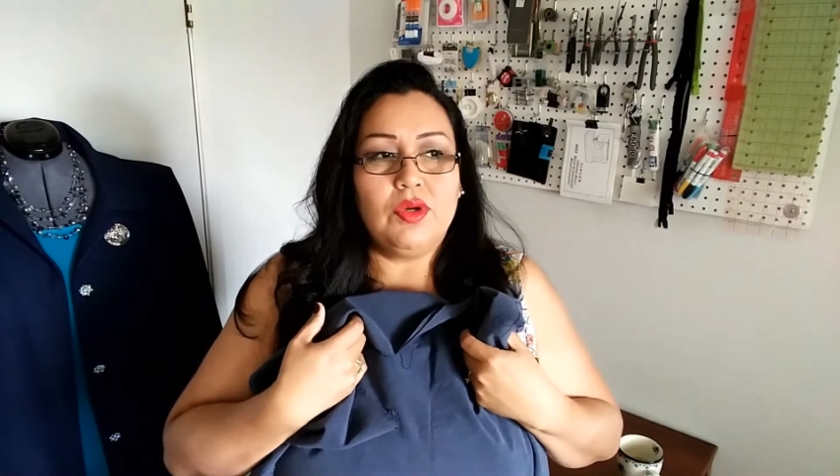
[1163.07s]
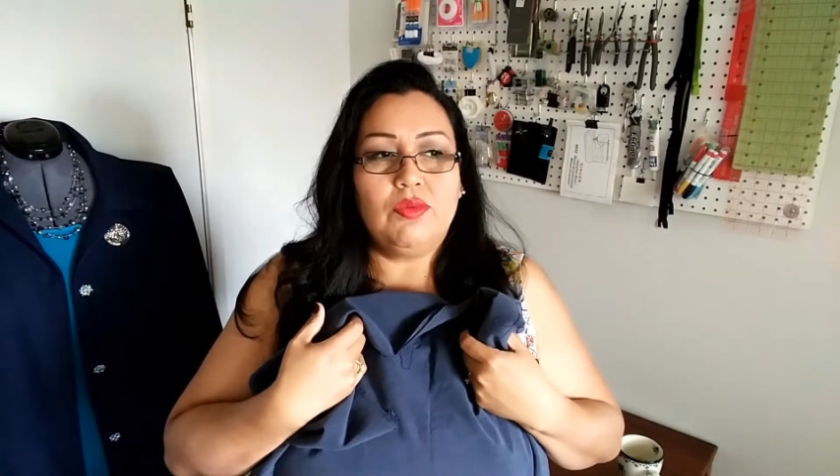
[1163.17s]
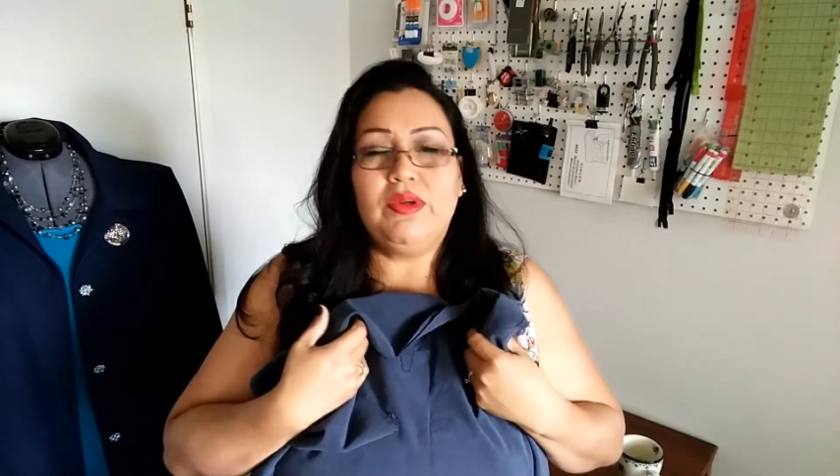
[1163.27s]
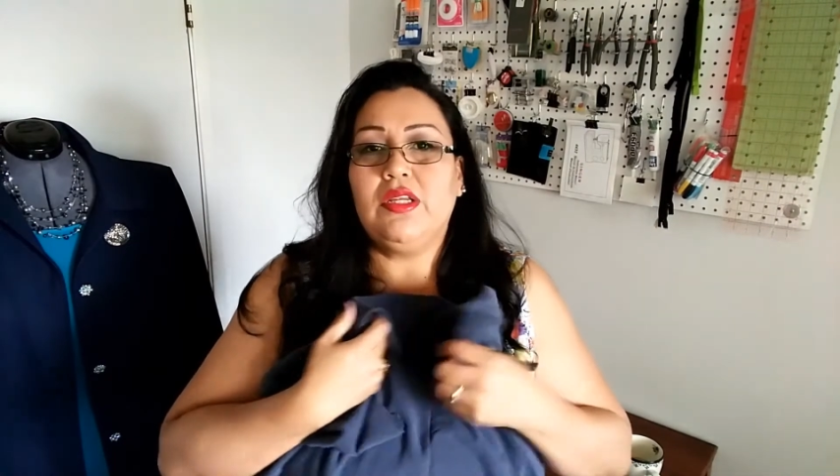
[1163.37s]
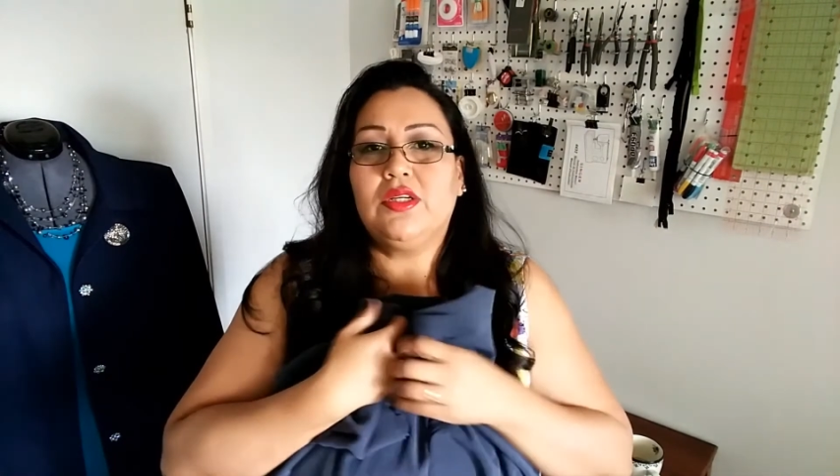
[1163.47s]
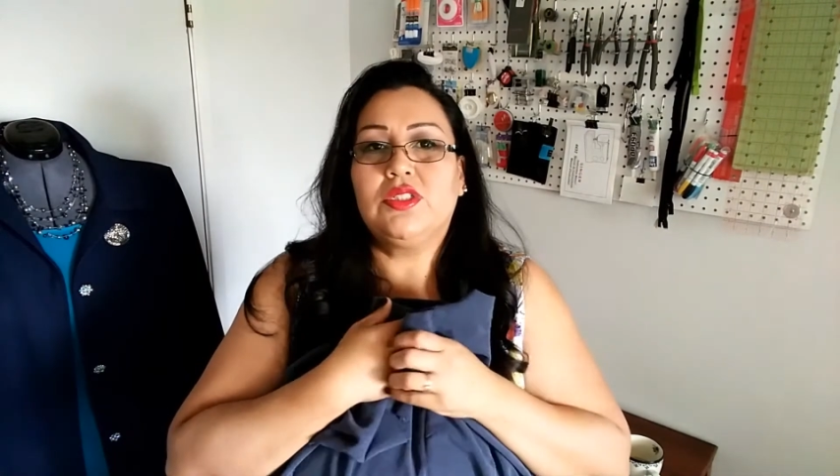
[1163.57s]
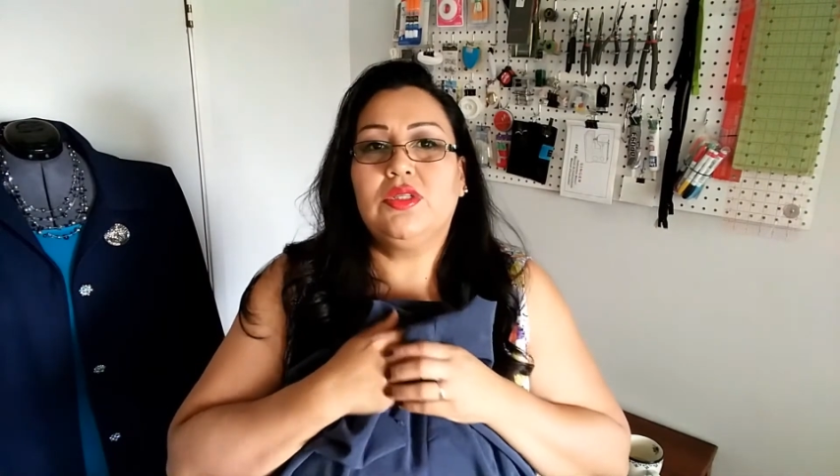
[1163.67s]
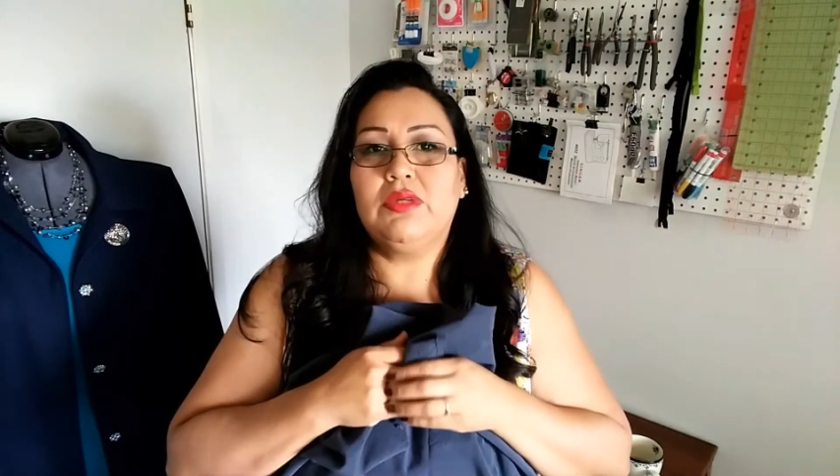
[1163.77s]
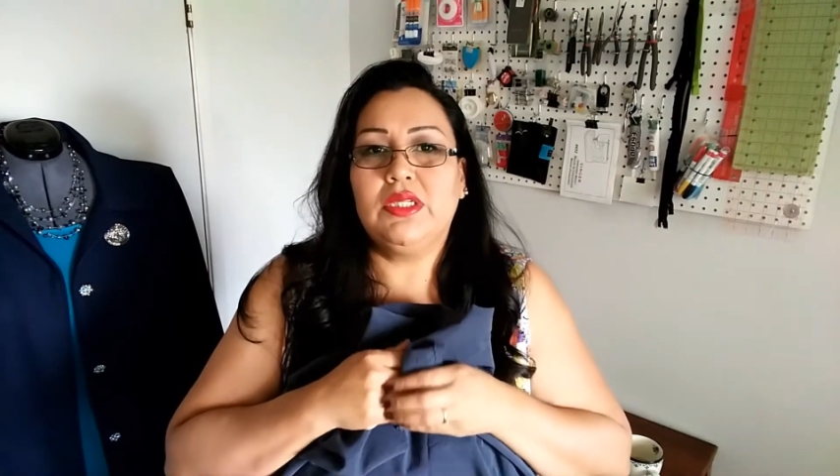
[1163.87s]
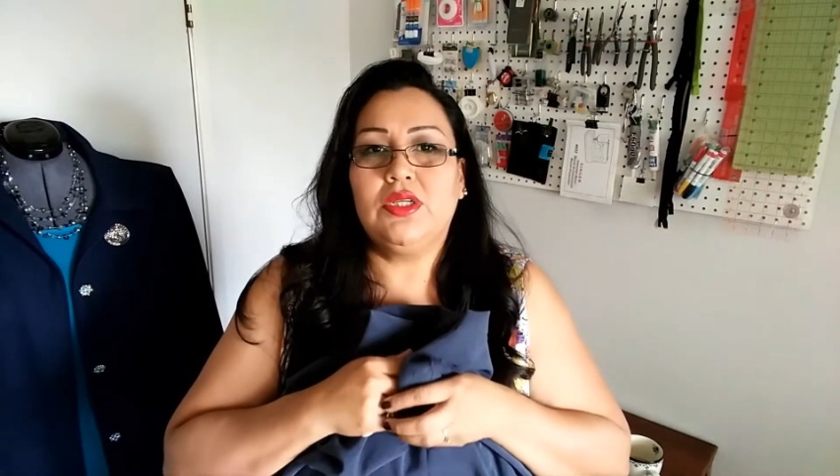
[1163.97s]
when
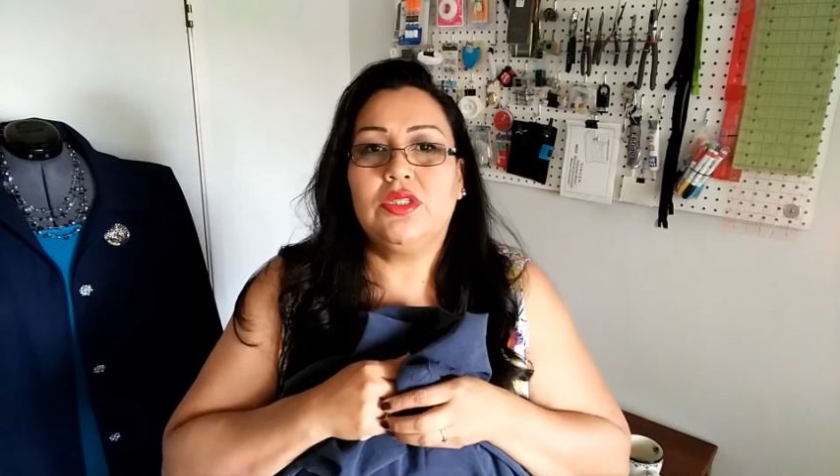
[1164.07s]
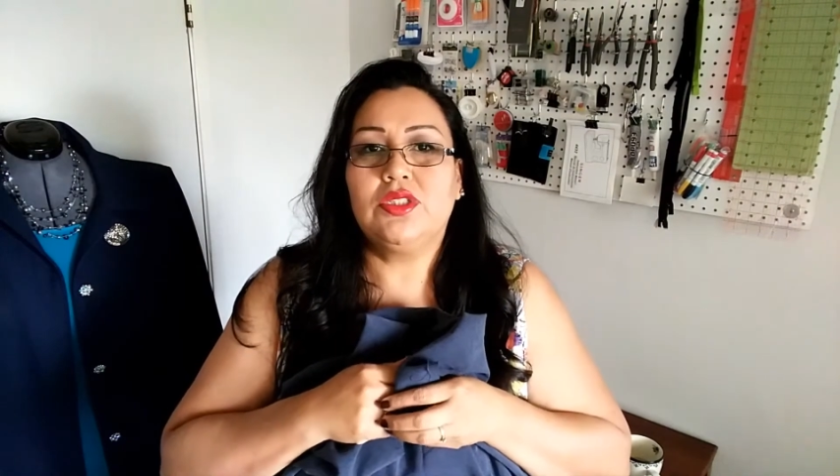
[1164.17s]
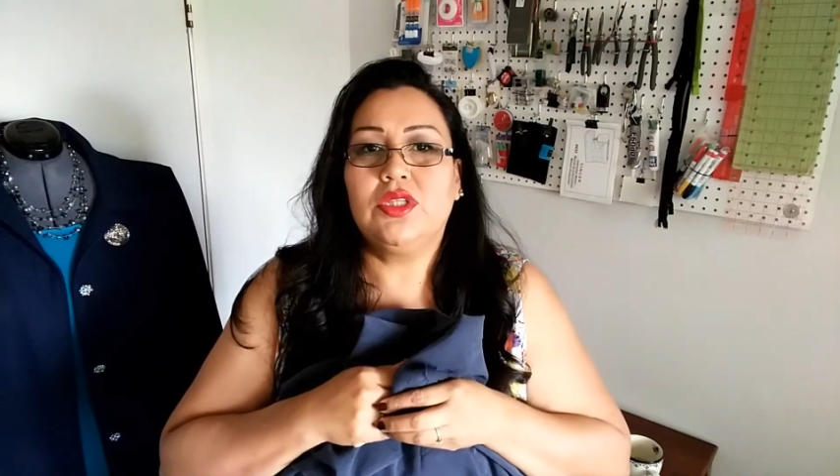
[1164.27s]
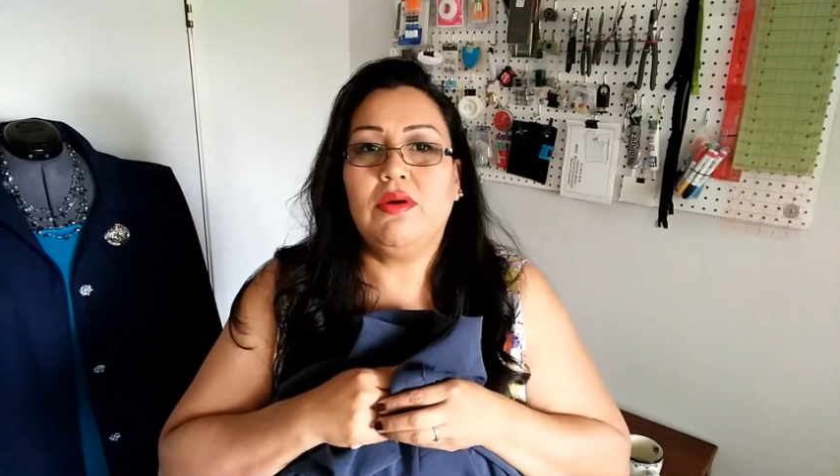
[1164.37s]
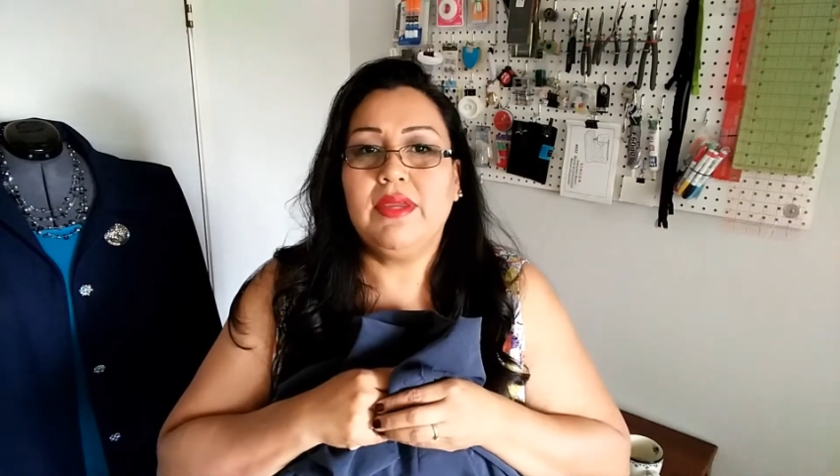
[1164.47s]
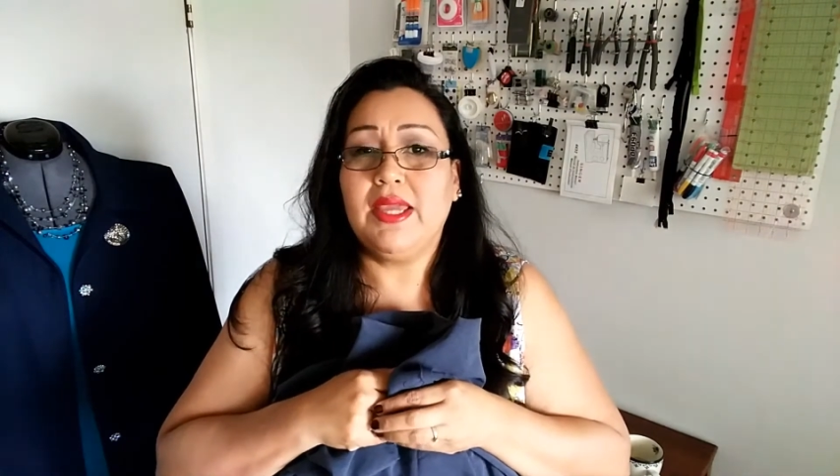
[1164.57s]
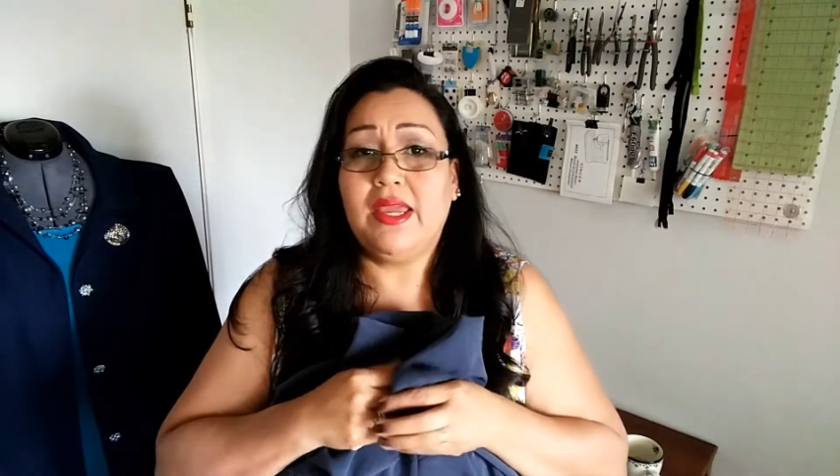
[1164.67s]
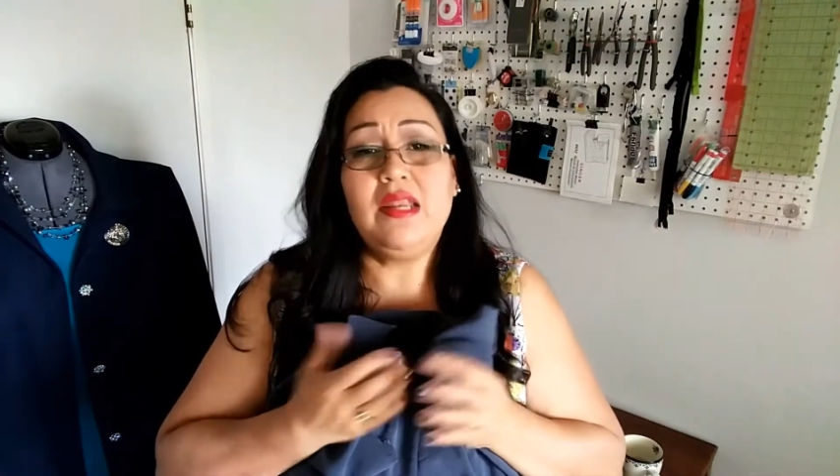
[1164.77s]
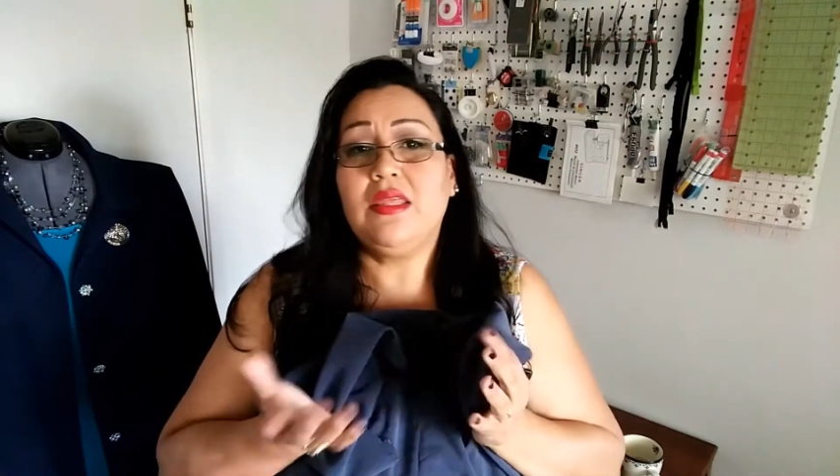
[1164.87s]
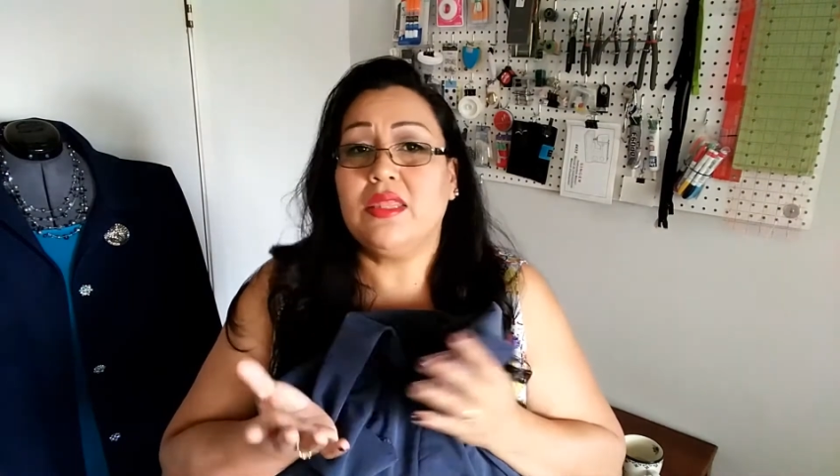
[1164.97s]
you're sewing
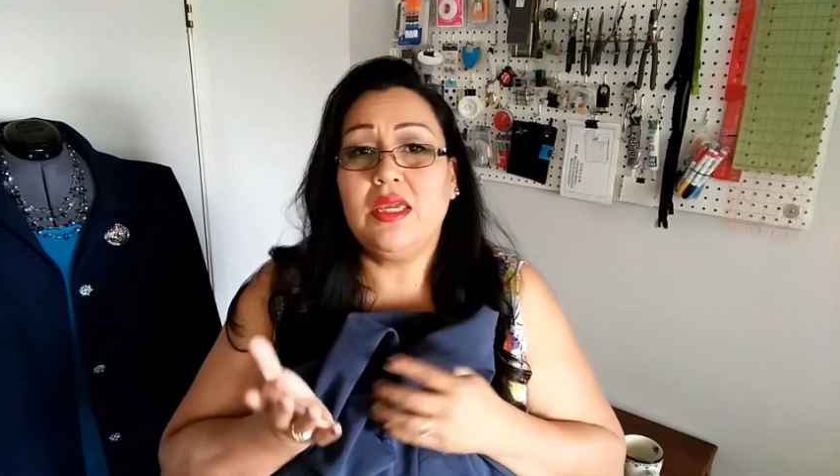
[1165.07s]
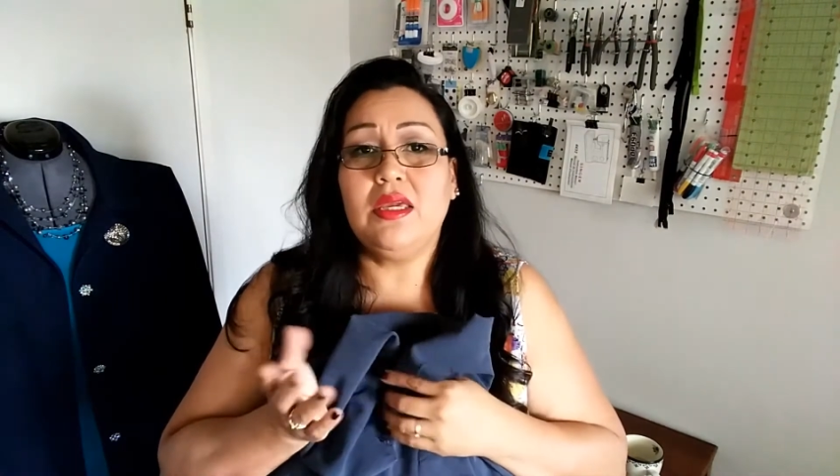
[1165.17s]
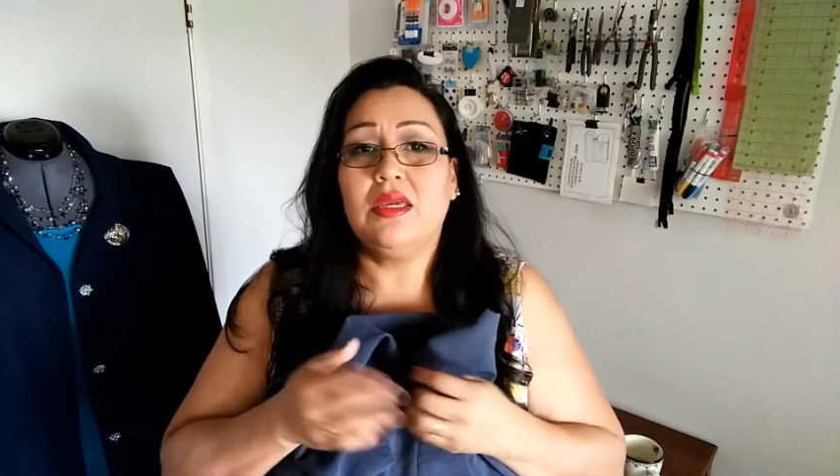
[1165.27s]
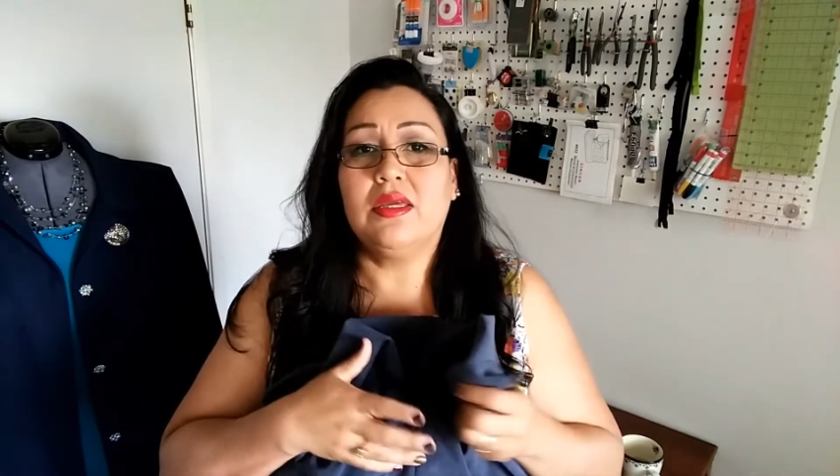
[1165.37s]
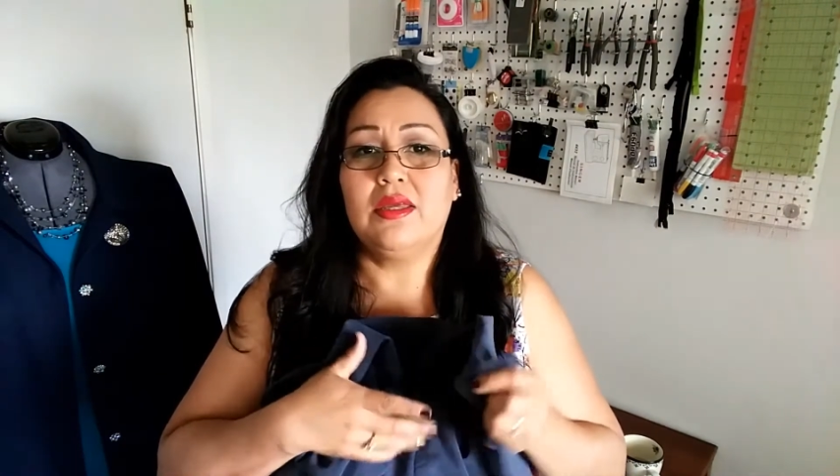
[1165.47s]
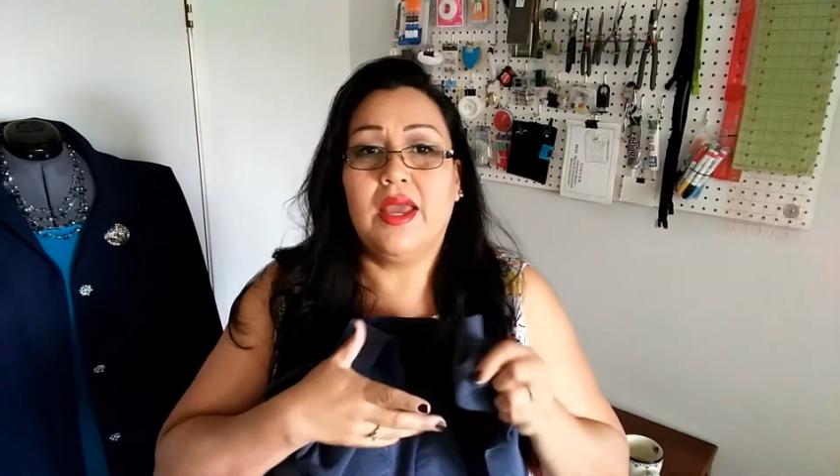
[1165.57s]
anything,